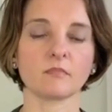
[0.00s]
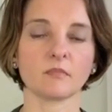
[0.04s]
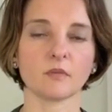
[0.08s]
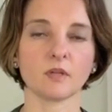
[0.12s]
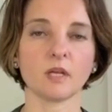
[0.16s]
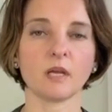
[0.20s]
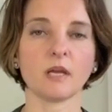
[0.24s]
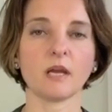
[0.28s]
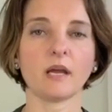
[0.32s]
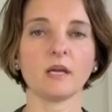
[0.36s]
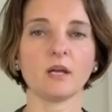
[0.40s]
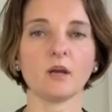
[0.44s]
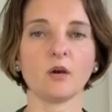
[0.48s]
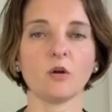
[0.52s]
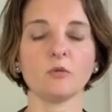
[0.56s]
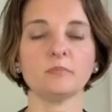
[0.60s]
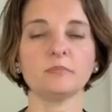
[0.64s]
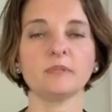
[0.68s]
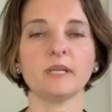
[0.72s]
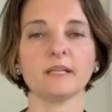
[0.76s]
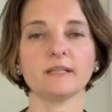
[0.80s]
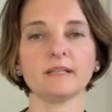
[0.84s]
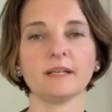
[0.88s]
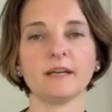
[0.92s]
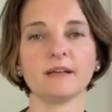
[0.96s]
Okay, I hope
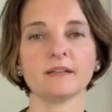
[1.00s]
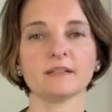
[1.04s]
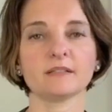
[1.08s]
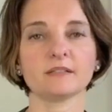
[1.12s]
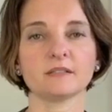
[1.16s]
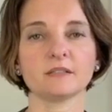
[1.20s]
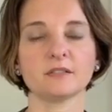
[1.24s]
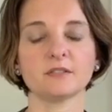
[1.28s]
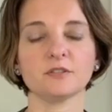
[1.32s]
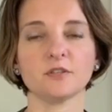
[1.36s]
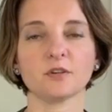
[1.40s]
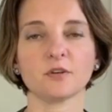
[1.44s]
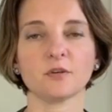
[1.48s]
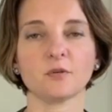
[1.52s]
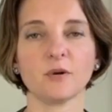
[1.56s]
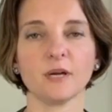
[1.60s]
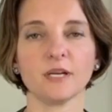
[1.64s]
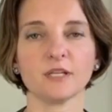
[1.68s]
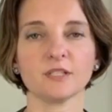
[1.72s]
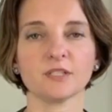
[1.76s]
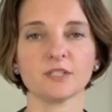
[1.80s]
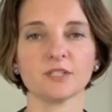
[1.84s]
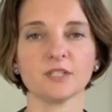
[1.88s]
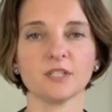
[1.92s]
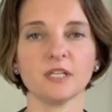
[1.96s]
that answered your
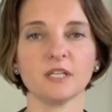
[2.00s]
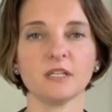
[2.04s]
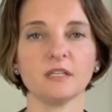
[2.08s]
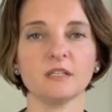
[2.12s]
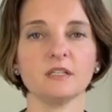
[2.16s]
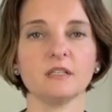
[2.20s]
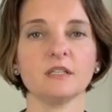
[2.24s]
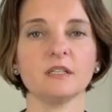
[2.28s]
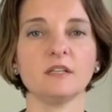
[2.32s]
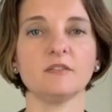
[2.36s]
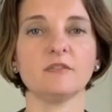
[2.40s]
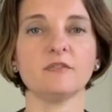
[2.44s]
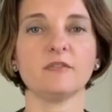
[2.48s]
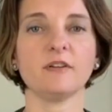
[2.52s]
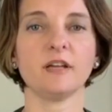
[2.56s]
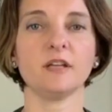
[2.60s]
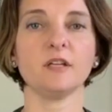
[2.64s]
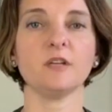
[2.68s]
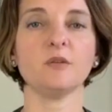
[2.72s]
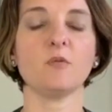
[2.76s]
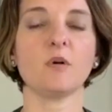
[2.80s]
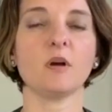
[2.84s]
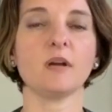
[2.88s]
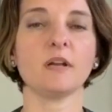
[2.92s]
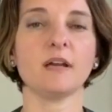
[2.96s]
question. If
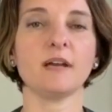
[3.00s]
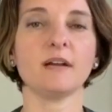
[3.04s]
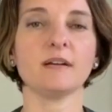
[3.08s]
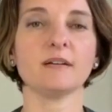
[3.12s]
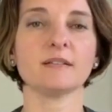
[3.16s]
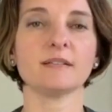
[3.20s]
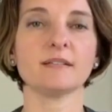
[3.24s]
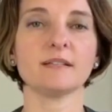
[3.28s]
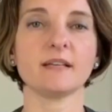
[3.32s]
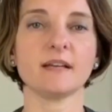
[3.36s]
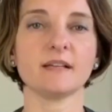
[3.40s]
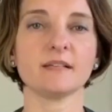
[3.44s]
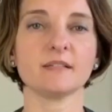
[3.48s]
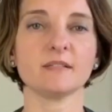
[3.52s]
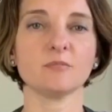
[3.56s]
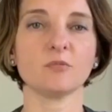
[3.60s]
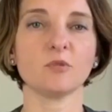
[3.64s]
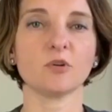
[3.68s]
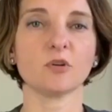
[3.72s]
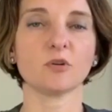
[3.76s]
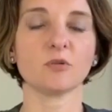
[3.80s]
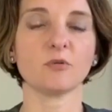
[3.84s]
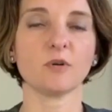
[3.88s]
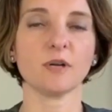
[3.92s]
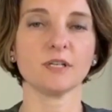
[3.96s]
anyone else has
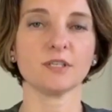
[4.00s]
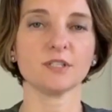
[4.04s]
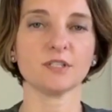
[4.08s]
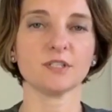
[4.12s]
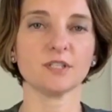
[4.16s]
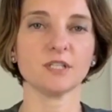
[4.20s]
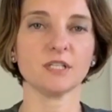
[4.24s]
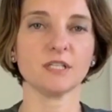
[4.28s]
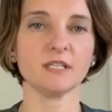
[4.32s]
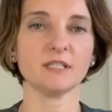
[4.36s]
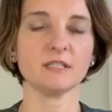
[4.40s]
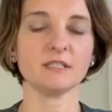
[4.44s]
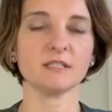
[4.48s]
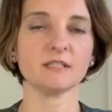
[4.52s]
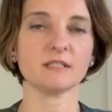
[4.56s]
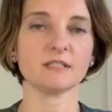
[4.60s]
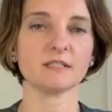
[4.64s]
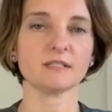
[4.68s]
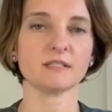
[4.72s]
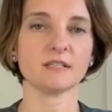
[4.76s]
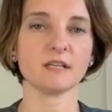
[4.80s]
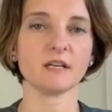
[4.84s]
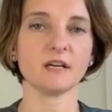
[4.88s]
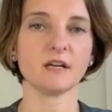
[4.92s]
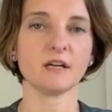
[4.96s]
more
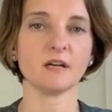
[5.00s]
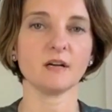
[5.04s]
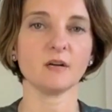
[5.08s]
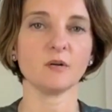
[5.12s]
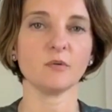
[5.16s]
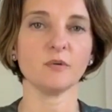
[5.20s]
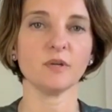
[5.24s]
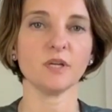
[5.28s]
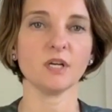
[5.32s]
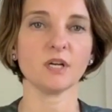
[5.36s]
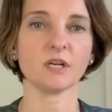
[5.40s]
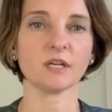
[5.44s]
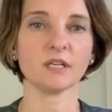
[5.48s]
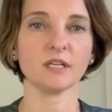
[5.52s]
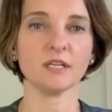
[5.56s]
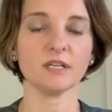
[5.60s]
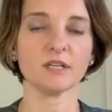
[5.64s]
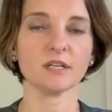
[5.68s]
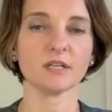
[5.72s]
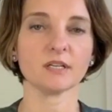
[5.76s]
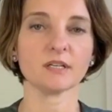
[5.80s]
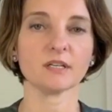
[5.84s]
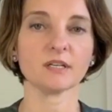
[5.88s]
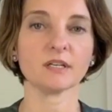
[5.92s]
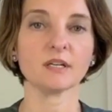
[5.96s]
questions, we are
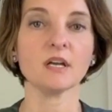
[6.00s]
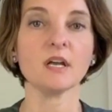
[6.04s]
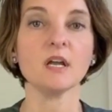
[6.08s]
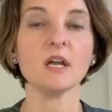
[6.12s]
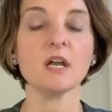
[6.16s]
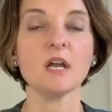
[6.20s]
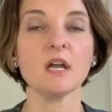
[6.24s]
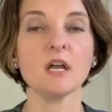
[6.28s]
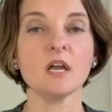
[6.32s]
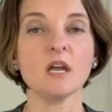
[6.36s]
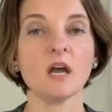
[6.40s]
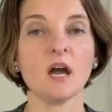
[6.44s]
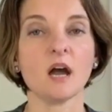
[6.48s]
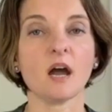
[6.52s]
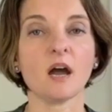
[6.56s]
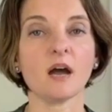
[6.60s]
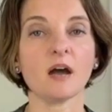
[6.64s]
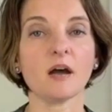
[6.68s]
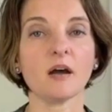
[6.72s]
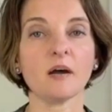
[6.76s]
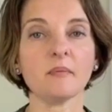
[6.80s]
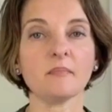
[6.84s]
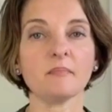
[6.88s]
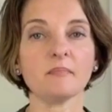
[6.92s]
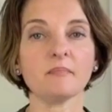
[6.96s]
here.
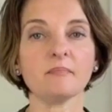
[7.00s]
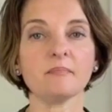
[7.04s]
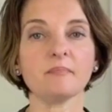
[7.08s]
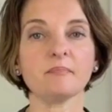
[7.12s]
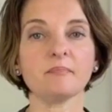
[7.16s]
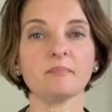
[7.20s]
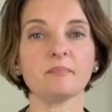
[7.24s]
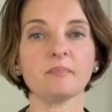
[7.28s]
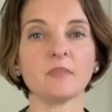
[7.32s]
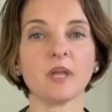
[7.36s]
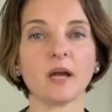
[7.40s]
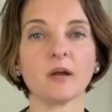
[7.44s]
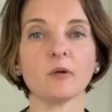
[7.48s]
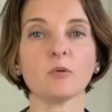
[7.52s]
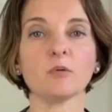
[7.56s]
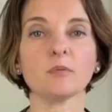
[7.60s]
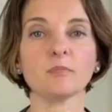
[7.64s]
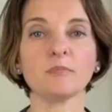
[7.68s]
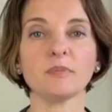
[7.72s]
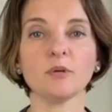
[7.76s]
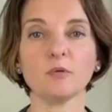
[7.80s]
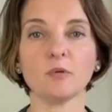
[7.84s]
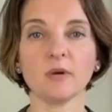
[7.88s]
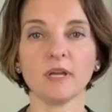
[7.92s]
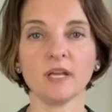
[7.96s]
I will
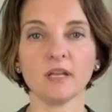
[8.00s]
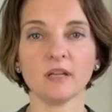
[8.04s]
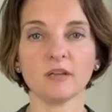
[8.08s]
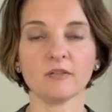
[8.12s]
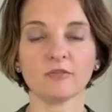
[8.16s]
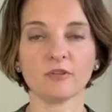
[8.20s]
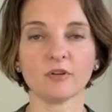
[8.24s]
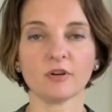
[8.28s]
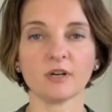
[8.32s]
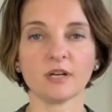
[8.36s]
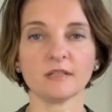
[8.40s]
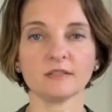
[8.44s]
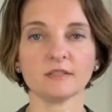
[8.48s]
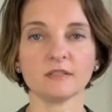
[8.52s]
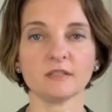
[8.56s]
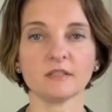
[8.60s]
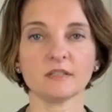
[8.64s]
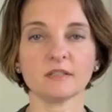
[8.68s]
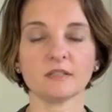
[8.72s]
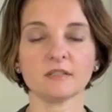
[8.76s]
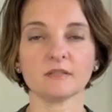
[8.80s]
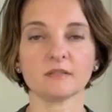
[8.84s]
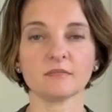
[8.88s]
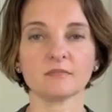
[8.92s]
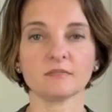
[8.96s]
be waiting for
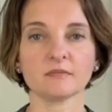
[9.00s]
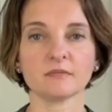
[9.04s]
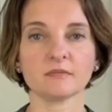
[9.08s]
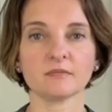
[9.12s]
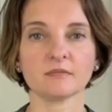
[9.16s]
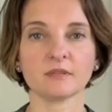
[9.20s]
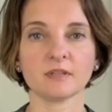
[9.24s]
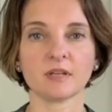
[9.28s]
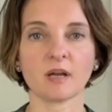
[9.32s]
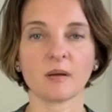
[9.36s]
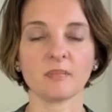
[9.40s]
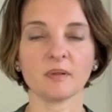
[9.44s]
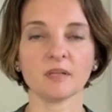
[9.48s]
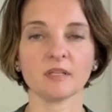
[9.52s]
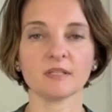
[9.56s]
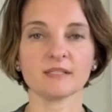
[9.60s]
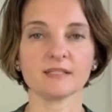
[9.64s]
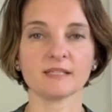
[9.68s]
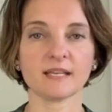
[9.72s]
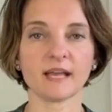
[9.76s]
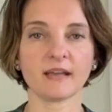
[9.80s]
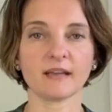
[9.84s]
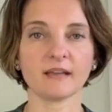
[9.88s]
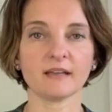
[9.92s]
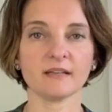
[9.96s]
another couple of
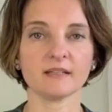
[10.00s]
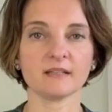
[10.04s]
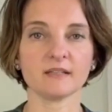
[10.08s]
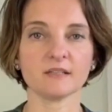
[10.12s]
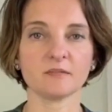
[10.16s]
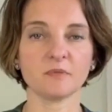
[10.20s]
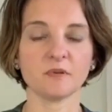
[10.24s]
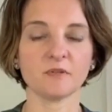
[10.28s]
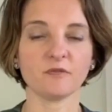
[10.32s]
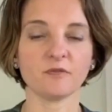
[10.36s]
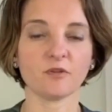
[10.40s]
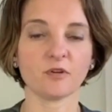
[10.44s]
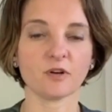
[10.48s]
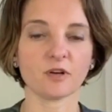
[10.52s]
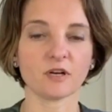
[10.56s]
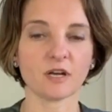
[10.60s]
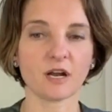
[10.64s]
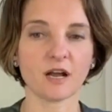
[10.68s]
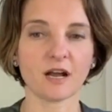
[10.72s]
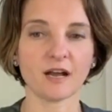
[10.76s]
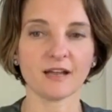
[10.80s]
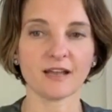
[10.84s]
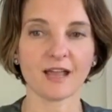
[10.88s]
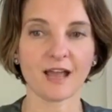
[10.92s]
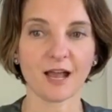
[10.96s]
seconds before
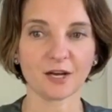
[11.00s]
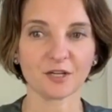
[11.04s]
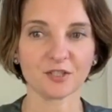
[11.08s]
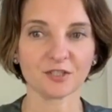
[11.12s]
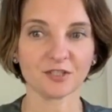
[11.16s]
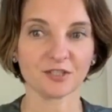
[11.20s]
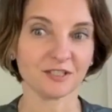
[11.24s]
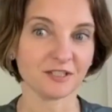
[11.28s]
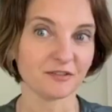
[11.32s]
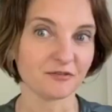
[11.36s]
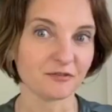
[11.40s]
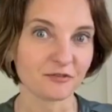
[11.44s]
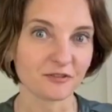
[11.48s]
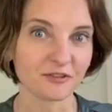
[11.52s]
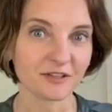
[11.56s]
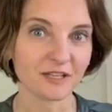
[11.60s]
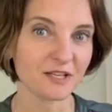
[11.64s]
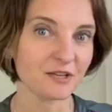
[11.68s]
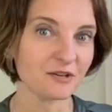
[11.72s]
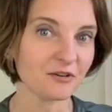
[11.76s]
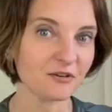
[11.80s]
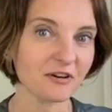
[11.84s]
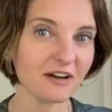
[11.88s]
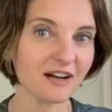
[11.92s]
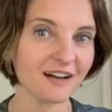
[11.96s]
I actually free
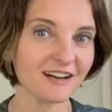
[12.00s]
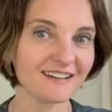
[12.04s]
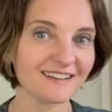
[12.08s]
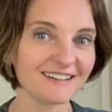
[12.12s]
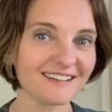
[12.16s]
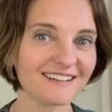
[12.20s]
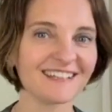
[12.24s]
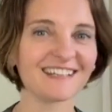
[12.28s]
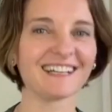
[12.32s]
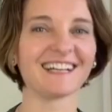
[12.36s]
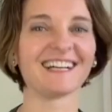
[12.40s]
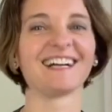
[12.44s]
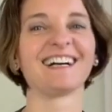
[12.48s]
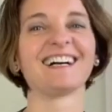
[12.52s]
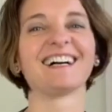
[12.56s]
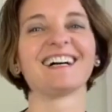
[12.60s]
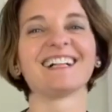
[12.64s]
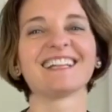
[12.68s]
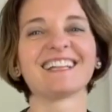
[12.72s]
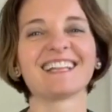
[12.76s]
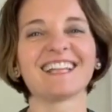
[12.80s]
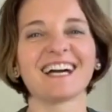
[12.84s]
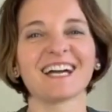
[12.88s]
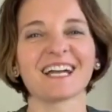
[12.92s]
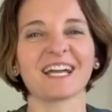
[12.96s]
Johan,
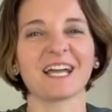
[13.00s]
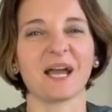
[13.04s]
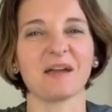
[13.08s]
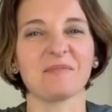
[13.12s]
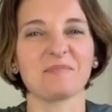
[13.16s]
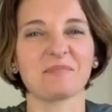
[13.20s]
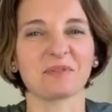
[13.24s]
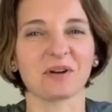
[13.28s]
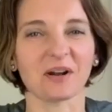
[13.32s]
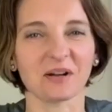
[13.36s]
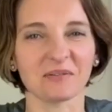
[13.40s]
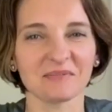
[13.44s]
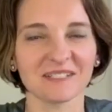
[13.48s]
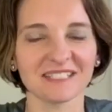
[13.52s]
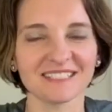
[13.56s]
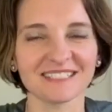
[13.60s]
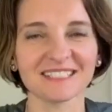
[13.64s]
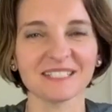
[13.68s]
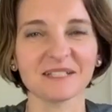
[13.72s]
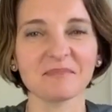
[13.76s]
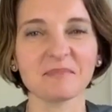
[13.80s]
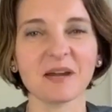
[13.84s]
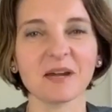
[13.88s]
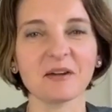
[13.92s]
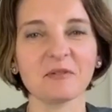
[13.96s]
like I promised
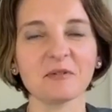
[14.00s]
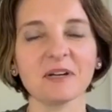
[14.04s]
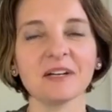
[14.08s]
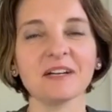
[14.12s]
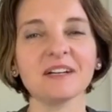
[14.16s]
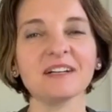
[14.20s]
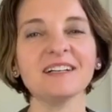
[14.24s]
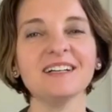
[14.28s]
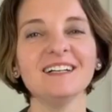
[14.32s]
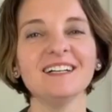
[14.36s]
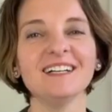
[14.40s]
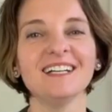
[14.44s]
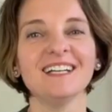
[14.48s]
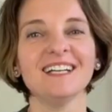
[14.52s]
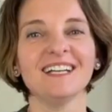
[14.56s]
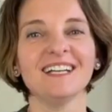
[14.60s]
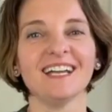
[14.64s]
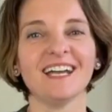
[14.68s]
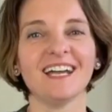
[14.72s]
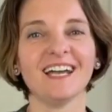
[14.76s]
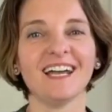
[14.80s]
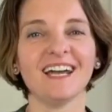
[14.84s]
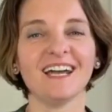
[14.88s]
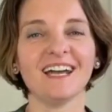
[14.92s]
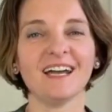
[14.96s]
him I will.
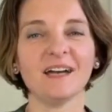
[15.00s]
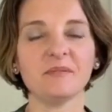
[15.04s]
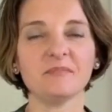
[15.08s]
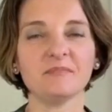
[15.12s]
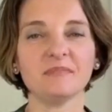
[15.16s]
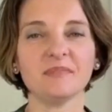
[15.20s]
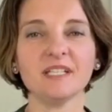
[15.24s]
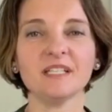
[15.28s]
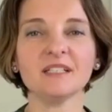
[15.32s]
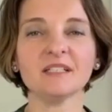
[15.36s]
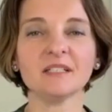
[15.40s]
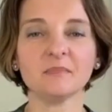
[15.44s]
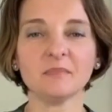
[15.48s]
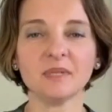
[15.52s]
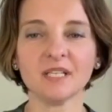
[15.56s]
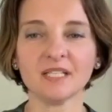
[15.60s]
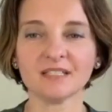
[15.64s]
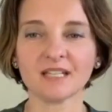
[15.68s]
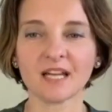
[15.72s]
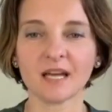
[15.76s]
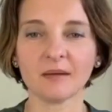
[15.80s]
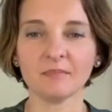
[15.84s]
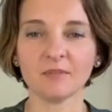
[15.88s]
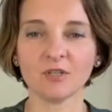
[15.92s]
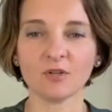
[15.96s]
And in the
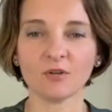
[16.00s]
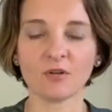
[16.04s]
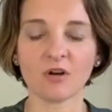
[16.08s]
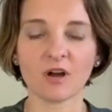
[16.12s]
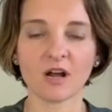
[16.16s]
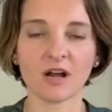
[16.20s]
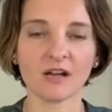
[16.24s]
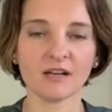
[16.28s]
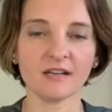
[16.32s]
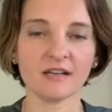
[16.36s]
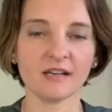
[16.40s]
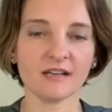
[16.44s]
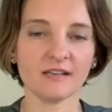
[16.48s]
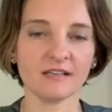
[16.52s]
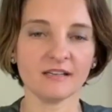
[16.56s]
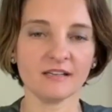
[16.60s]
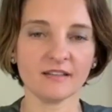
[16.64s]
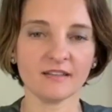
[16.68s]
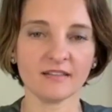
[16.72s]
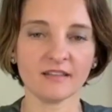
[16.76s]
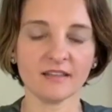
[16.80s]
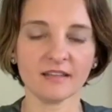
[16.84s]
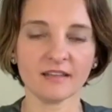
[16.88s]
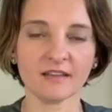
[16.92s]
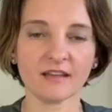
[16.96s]
meantime, Johan,
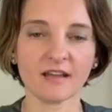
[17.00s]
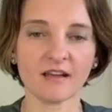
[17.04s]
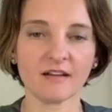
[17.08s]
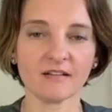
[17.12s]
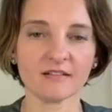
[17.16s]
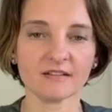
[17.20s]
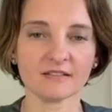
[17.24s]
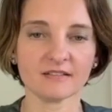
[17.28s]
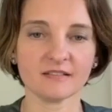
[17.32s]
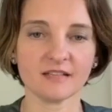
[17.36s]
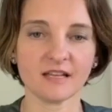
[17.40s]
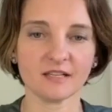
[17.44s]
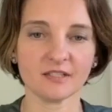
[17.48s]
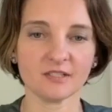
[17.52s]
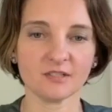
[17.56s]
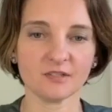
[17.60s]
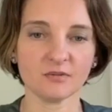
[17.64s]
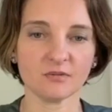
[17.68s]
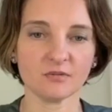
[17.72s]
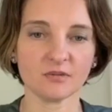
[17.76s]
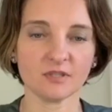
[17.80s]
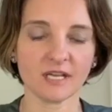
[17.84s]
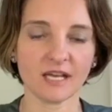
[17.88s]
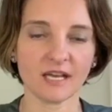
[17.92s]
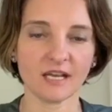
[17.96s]
anything else that
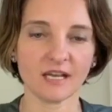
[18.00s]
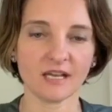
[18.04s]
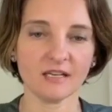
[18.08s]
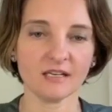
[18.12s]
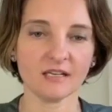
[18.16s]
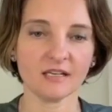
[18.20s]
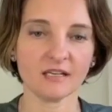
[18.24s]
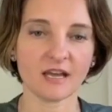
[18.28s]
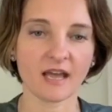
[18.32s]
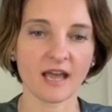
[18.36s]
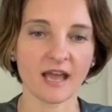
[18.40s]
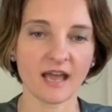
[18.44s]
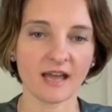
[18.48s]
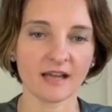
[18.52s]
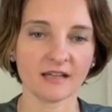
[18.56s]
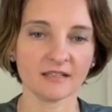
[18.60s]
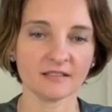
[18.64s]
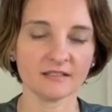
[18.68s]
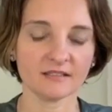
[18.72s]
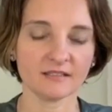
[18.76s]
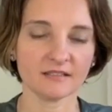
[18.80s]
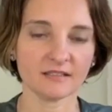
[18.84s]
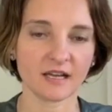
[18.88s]
you can add?